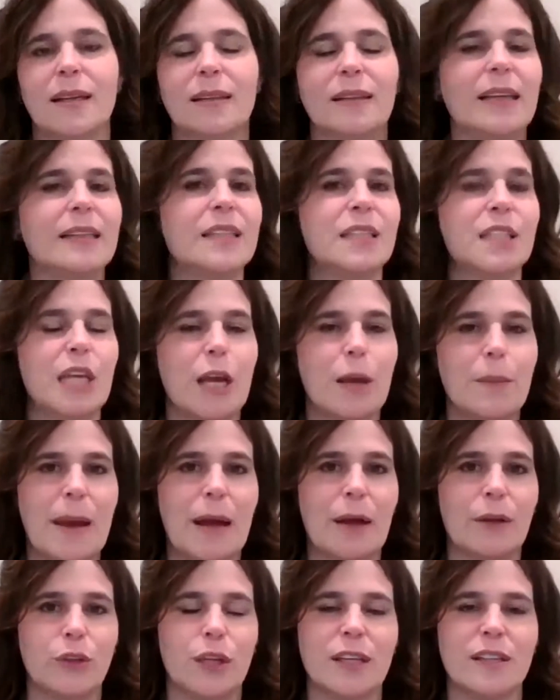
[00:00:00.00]
let's think
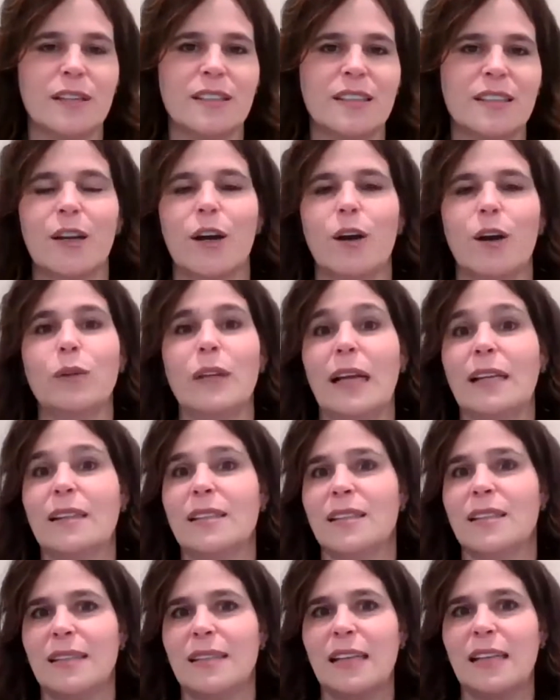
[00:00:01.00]
about this.
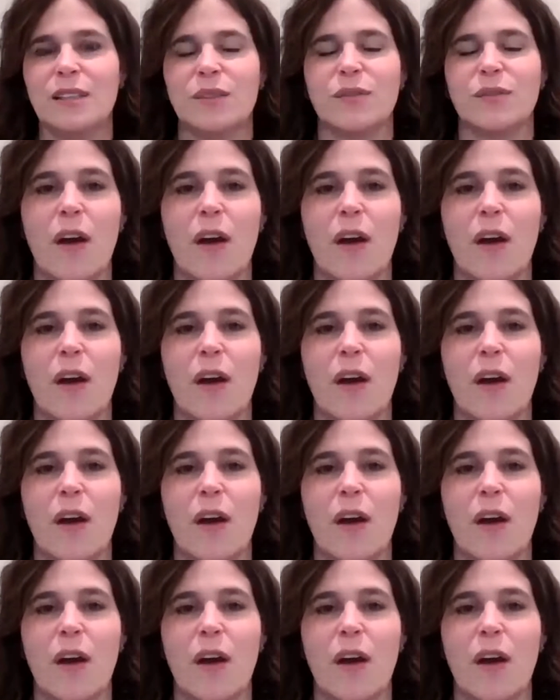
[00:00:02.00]
Let's